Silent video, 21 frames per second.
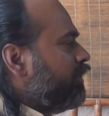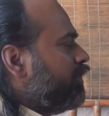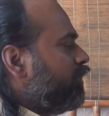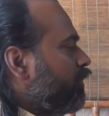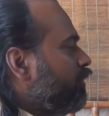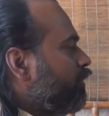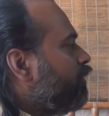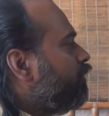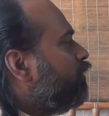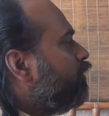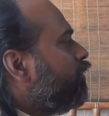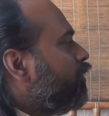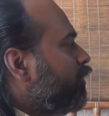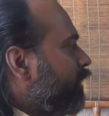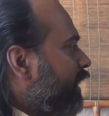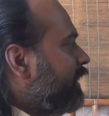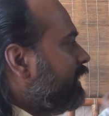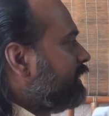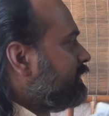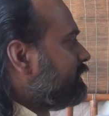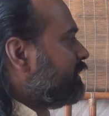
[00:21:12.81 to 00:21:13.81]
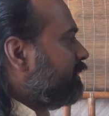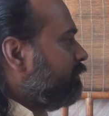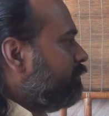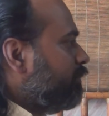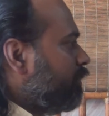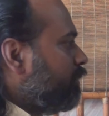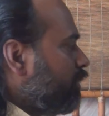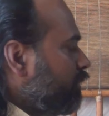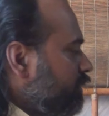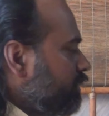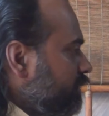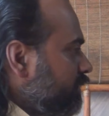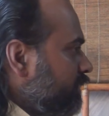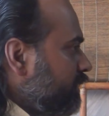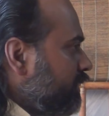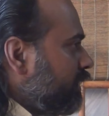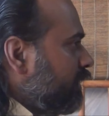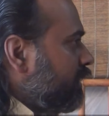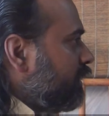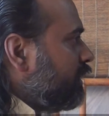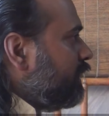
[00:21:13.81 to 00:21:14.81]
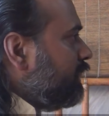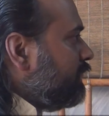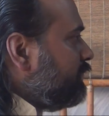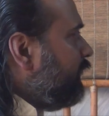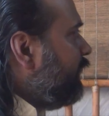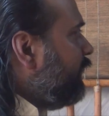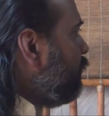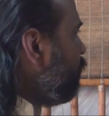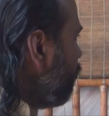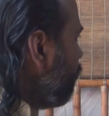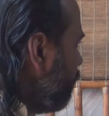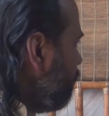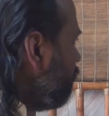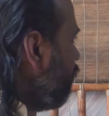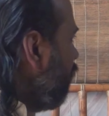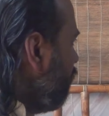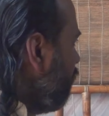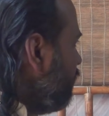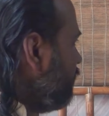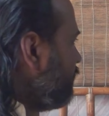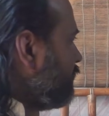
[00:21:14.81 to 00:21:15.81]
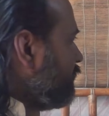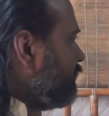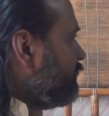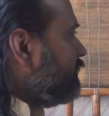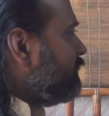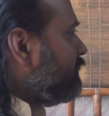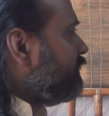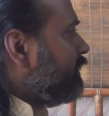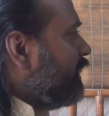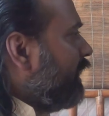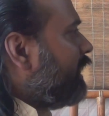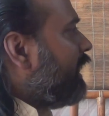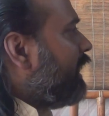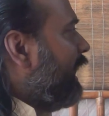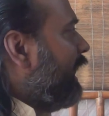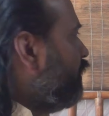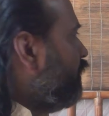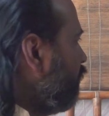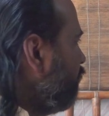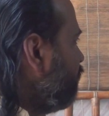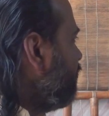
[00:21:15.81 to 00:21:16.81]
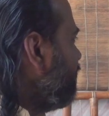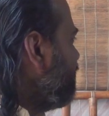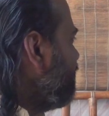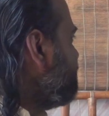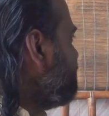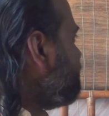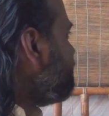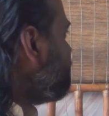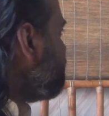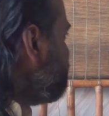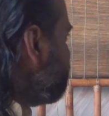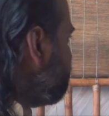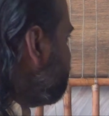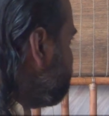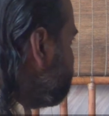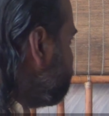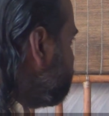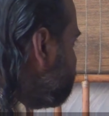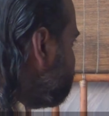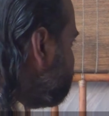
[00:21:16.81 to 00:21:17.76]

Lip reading: told it to you, you read in some book, then you can call it a kind of trust.